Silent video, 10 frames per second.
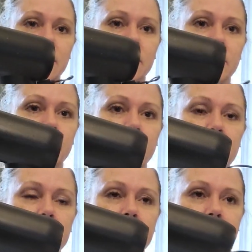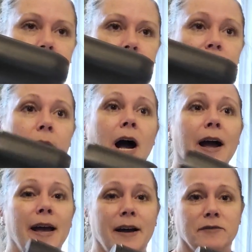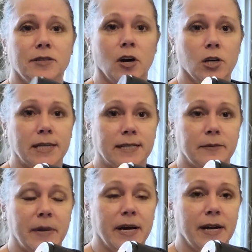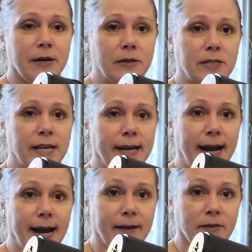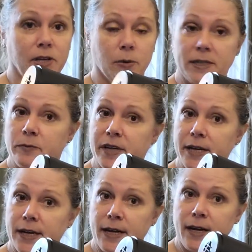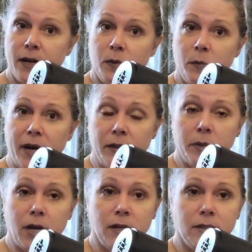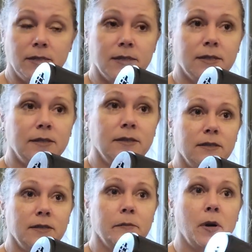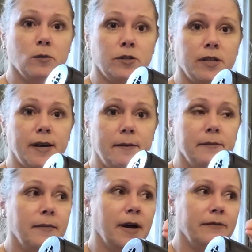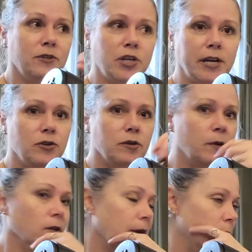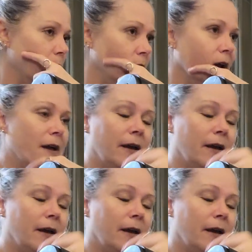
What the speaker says: And you plug that in. Now I have sockets in my house that have the USB by the plugs in most of them. I've changed them all that way.